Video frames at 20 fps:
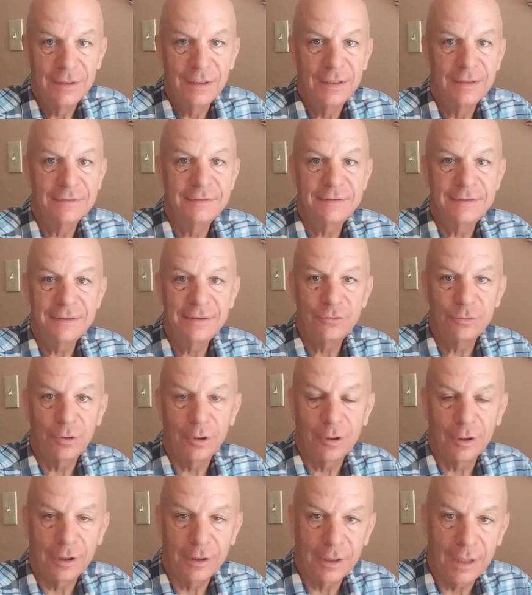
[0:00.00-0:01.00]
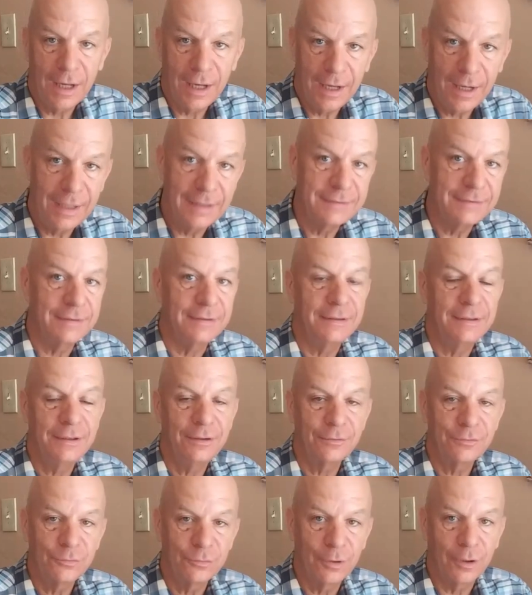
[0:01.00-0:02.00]
and see through our eyes and
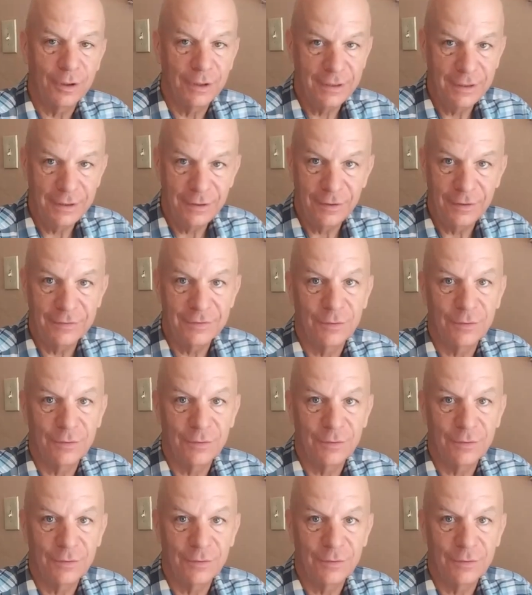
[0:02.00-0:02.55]
hear through our ears,